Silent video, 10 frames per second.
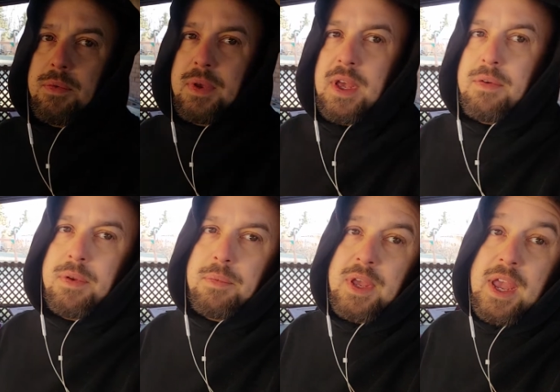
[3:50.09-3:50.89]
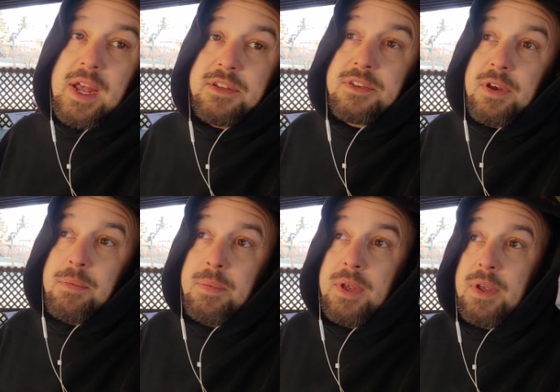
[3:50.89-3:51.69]
We have and we had
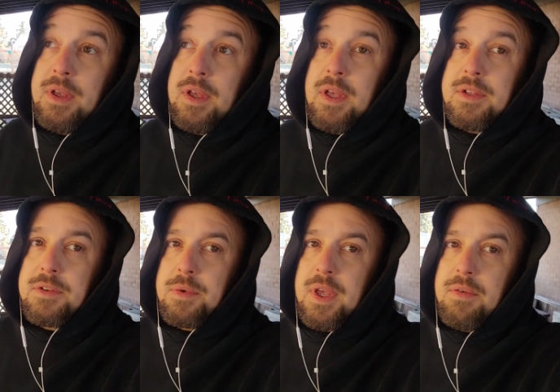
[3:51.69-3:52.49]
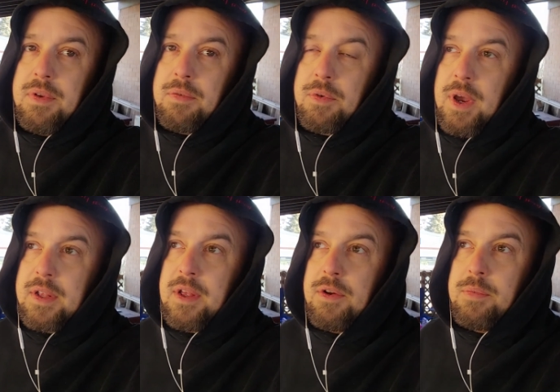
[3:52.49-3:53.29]
some, and so we haven't even
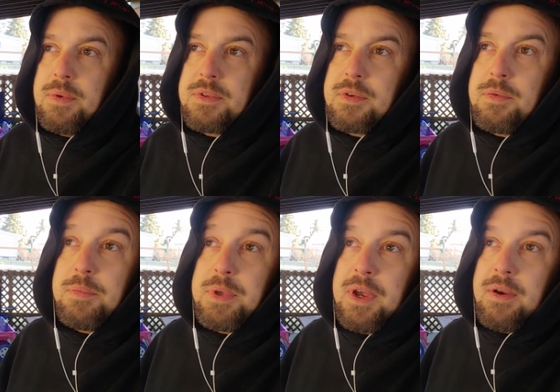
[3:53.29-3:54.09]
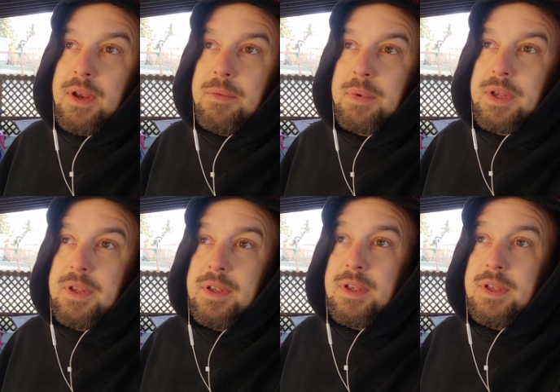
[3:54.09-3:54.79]
cracked that open. So we'll be all right. But